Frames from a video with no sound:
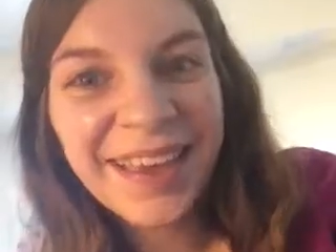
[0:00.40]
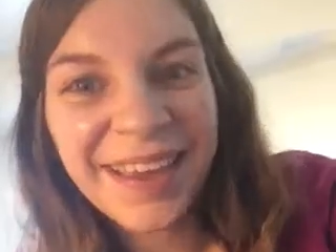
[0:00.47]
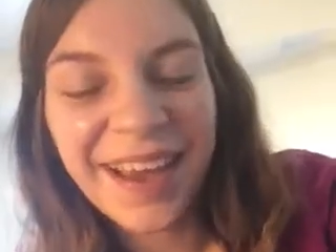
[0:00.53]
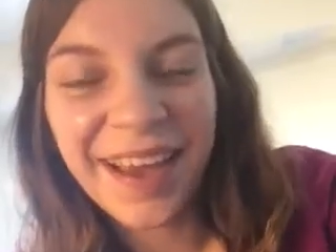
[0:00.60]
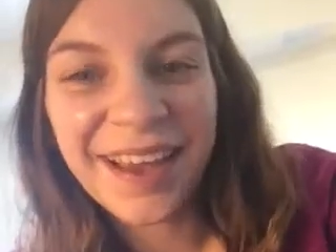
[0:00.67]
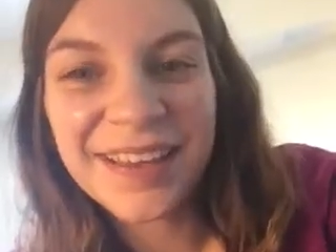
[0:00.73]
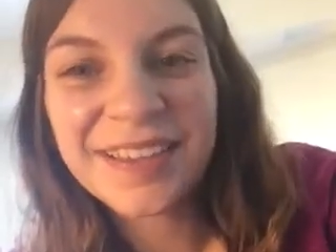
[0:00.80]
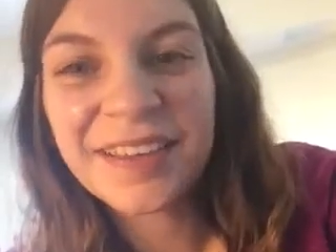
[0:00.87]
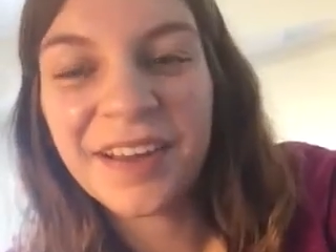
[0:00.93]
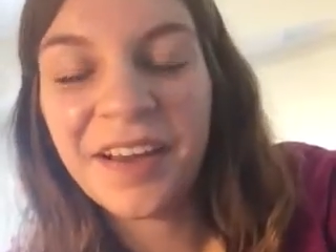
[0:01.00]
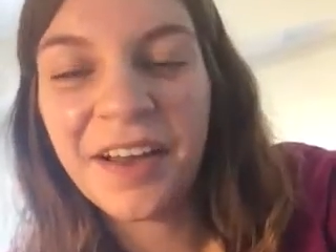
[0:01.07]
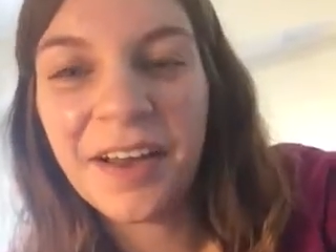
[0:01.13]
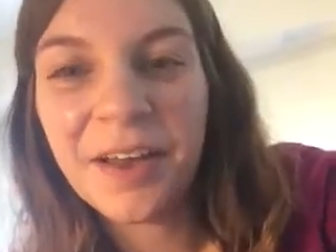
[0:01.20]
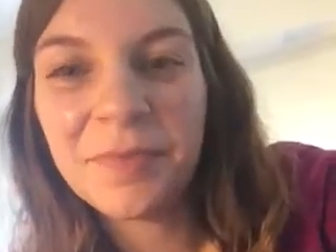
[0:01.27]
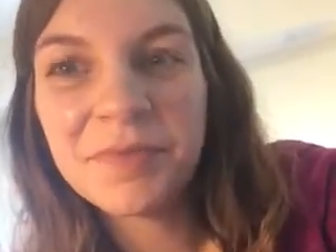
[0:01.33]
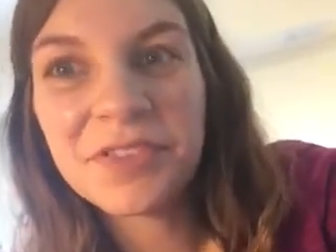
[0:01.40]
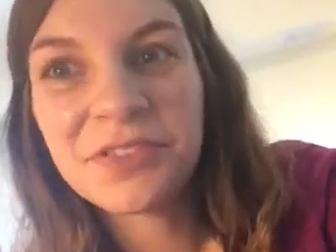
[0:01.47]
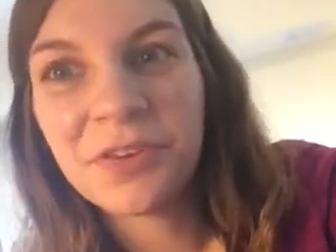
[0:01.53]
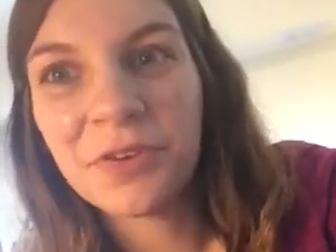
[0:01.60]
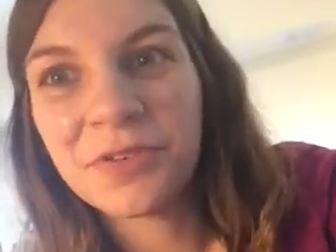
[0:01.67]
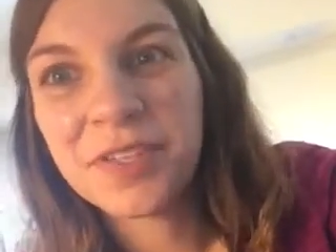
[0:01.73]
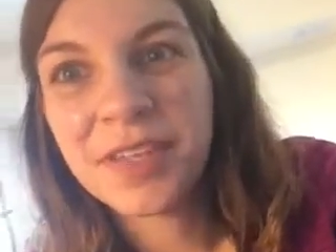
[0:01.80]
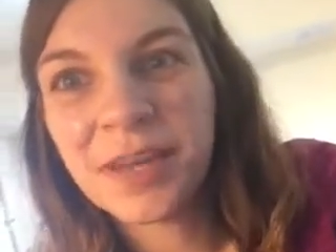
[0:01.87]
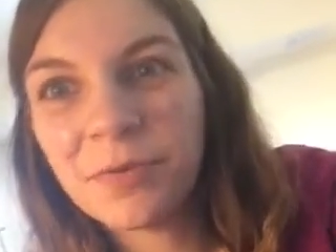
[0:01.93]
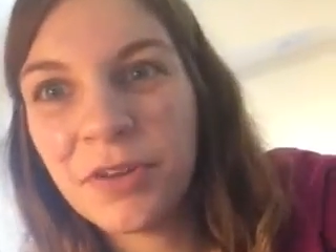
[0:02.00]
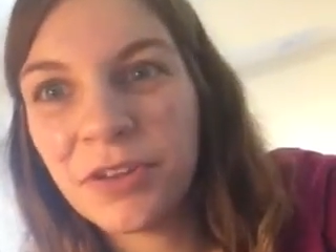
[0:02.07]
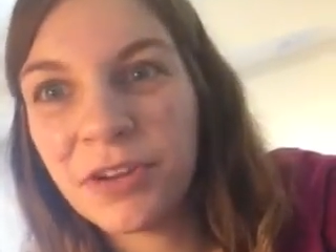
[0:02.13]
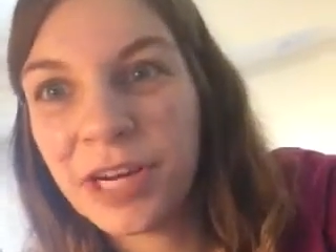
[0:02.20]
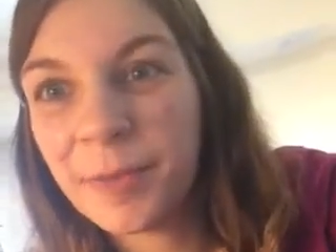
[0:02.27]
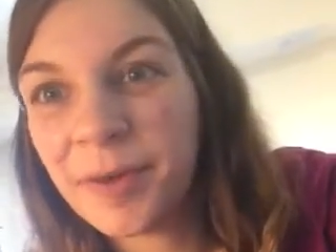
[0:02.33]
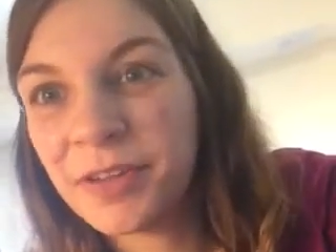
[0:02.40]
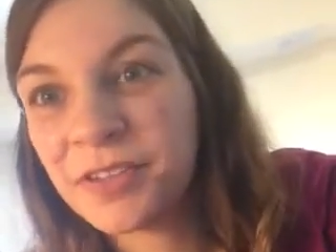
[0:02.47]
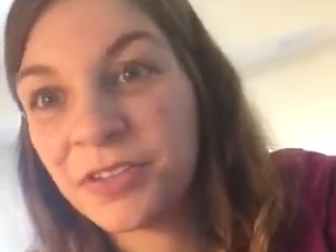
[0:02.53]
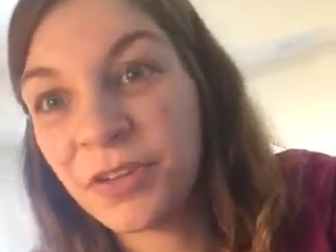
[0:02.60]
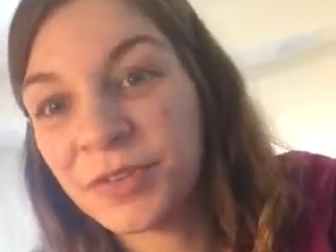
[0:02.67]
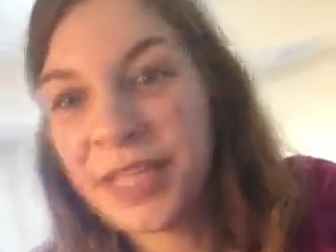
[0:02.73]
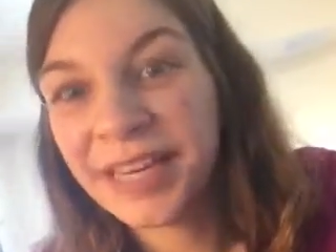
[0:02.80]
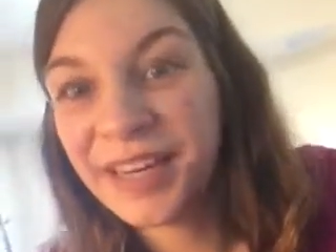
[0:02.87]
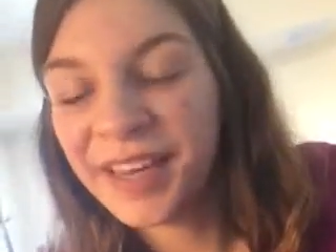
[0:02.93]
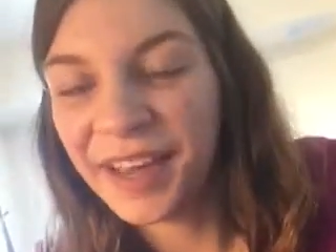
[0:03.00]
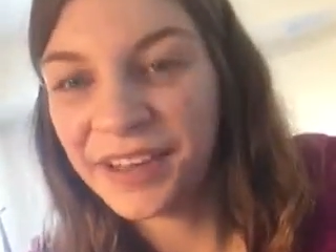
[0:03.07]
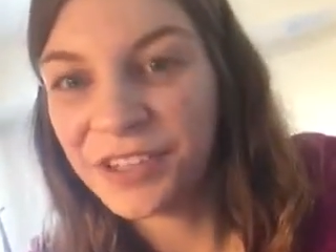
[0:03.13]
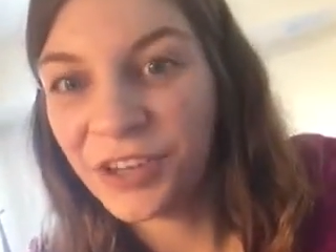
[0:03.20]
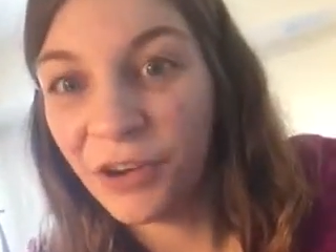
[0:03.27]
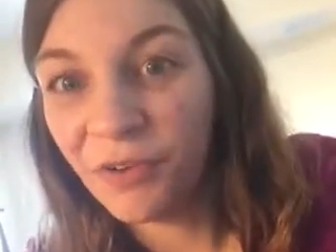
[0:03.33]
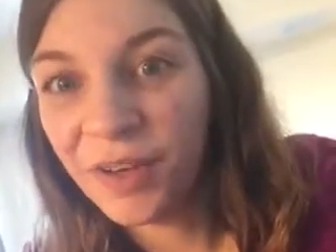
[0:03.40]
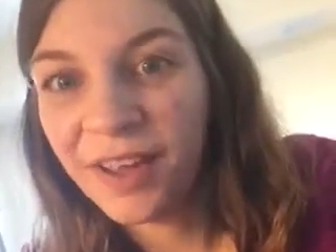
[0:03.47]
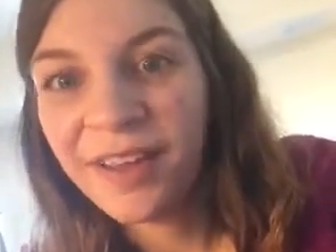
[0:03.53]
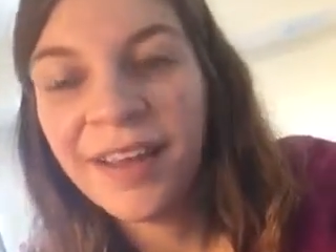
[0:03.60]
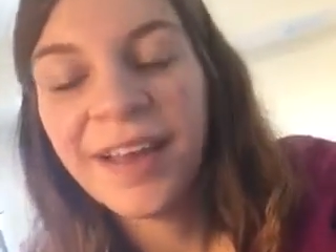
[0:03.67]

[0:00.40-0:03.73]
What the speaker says: Hey guys, so today we're learning about Sonia Nieto,